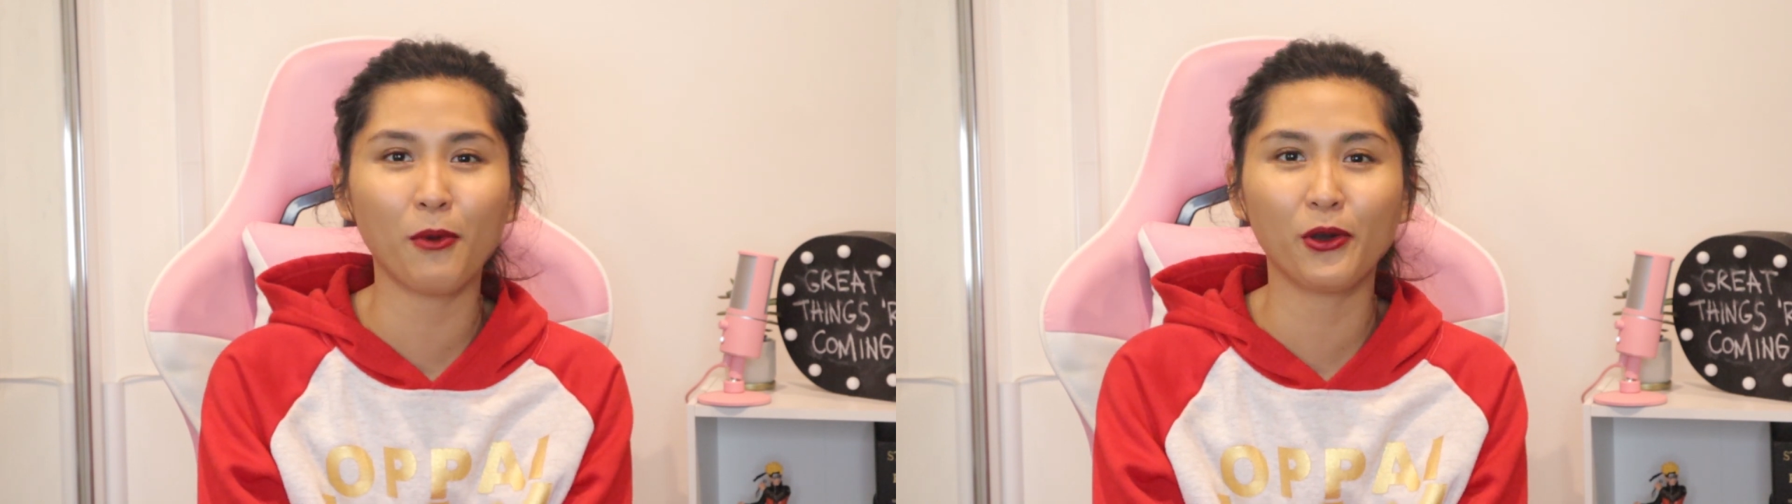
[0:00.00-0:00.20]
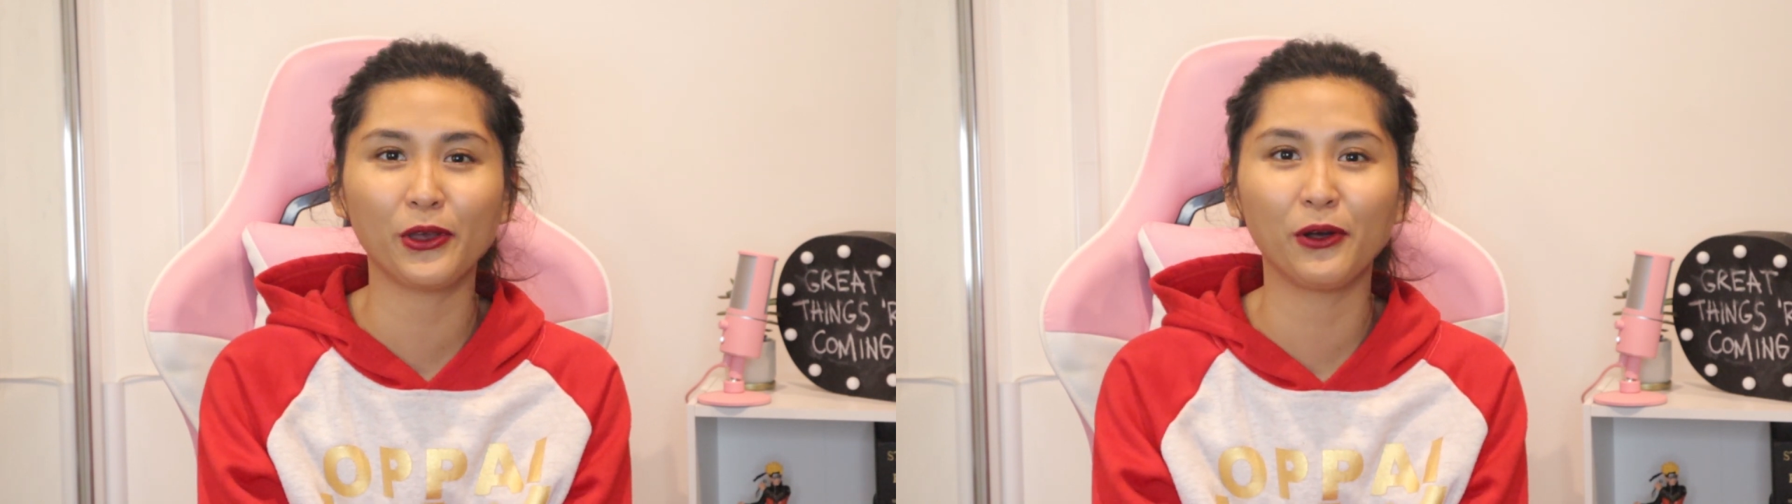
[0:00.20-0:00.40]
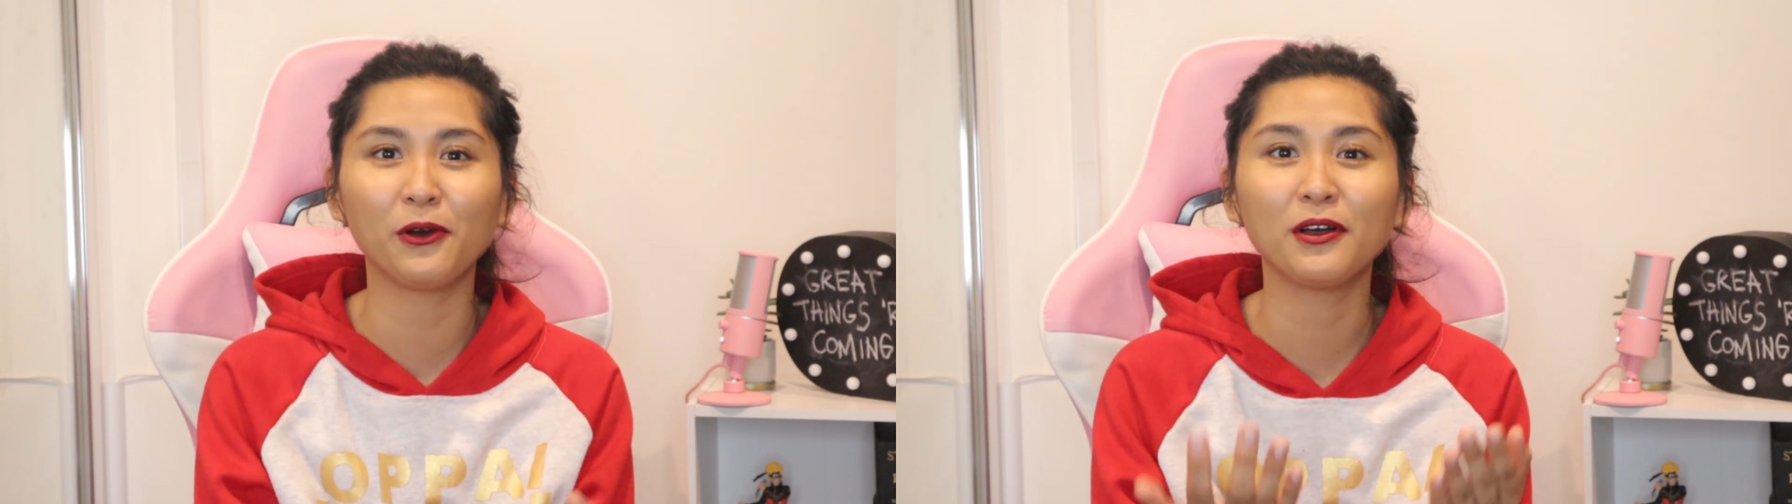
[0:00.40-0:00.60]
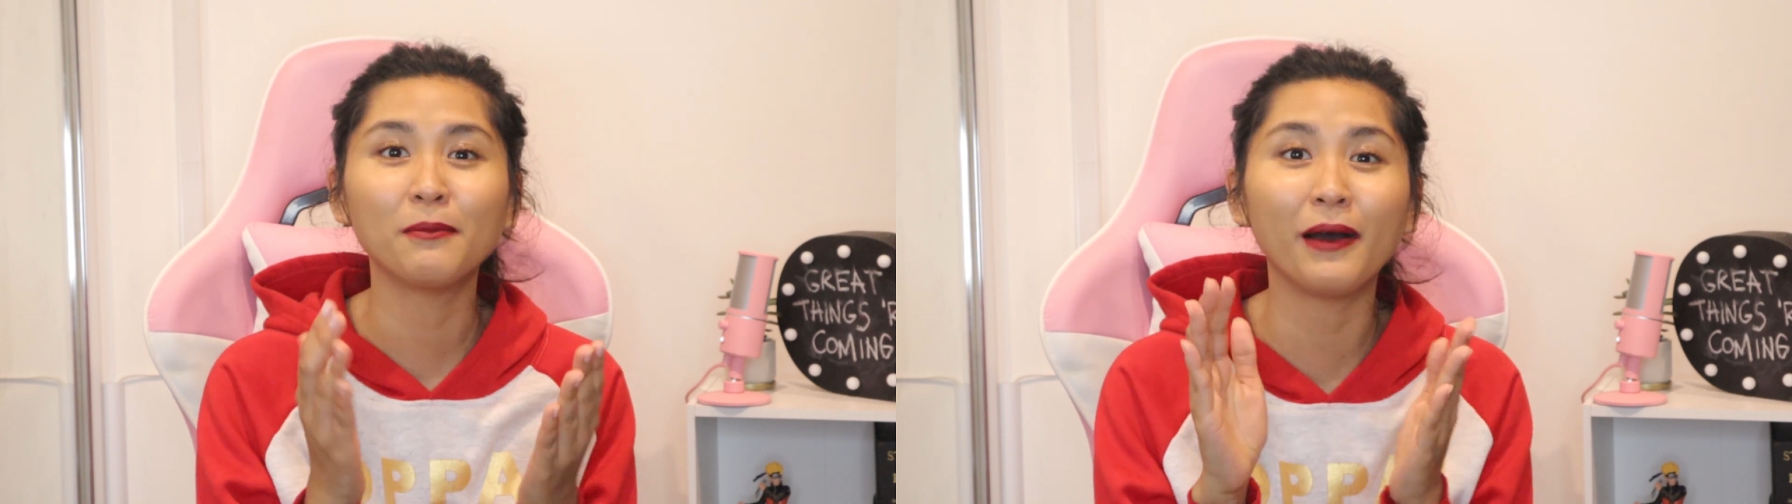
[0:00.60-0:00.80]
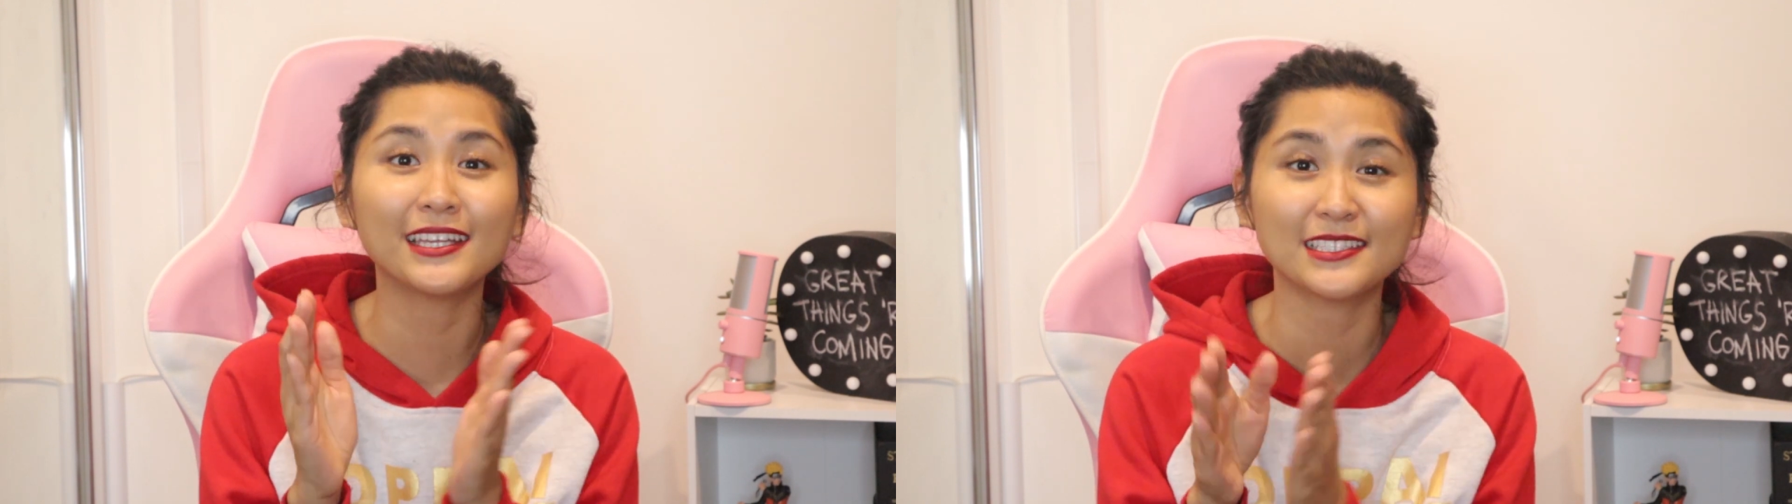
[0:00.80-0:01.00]
Model,
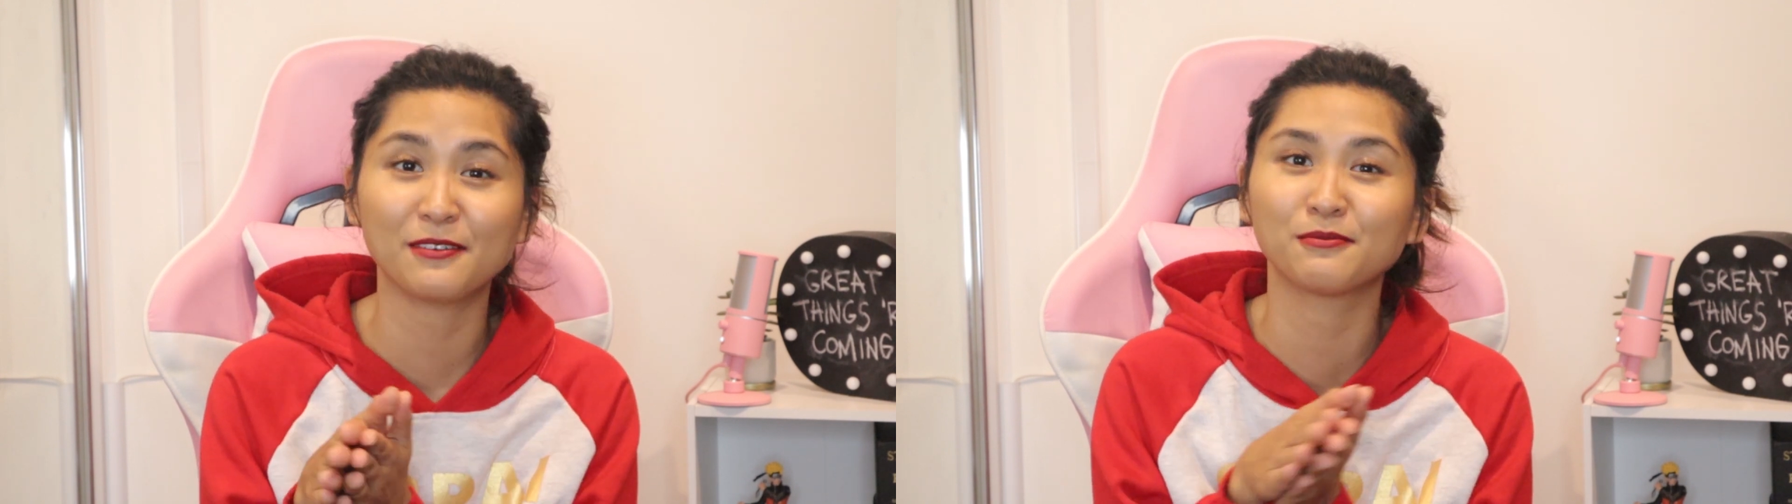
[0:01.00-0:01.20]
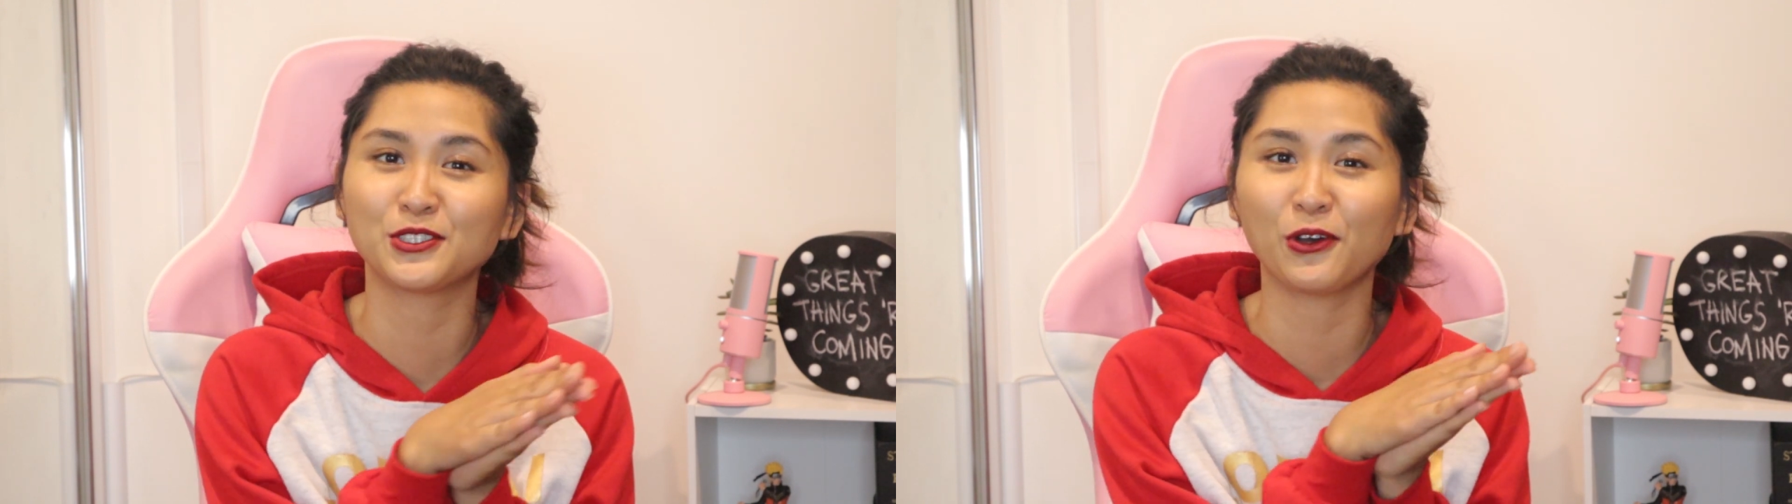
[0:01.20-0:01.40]
my team